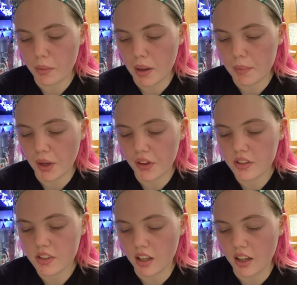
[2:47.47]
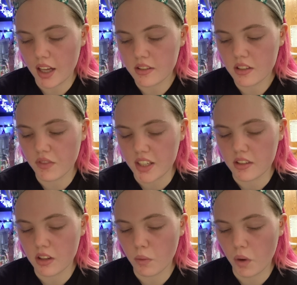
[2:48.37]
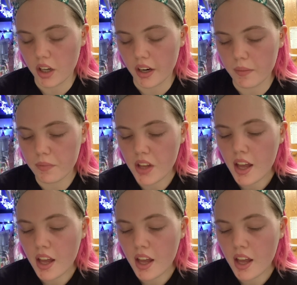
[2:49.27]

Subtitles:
and my brother still has his face in the water.